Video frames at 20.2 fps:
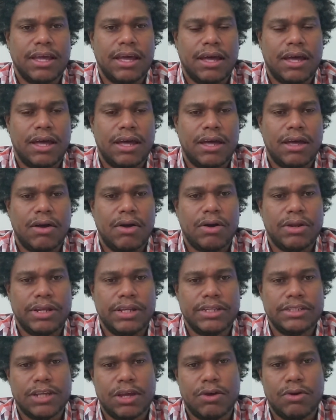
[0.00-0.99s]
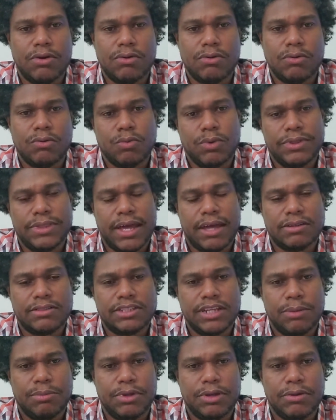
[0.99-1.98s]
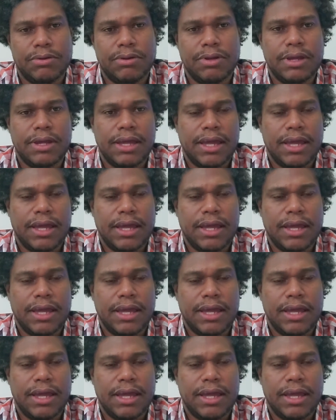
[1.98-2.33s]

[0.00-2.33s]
on his own without Samuel.